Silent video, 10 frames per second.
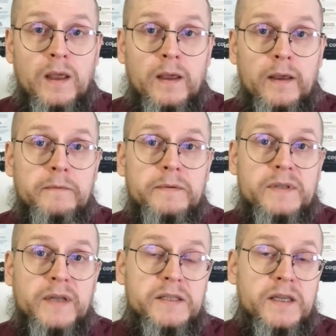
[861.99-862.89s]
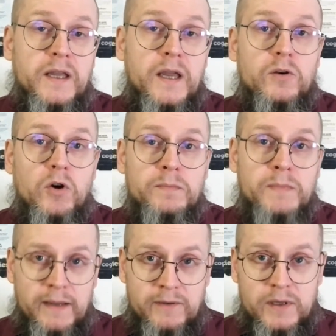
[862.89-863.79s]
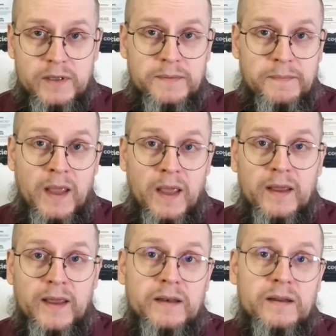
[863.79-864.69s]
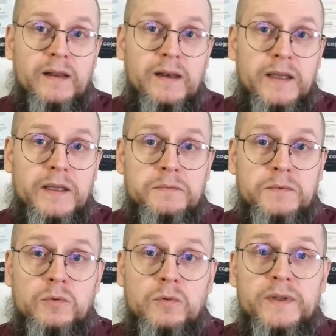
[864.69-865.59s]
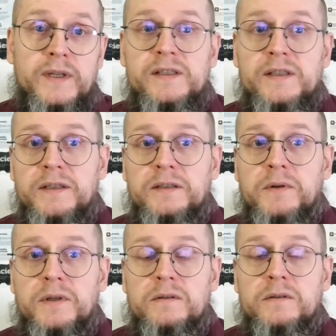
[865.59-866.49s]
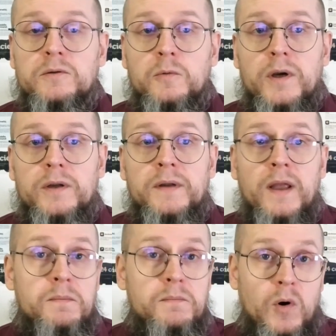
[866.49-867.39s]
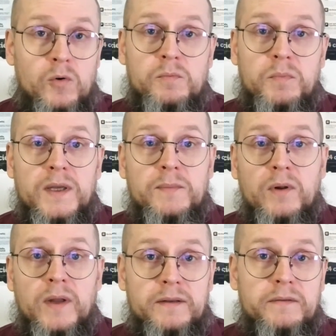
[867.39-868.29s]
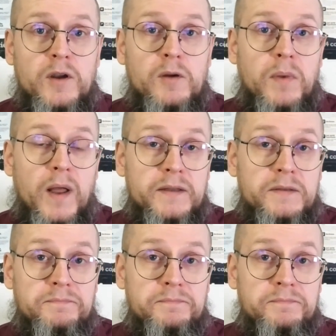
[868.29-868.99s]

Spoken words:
Emphasizing non-malevolence can lead to disinterest toward most people and their plight.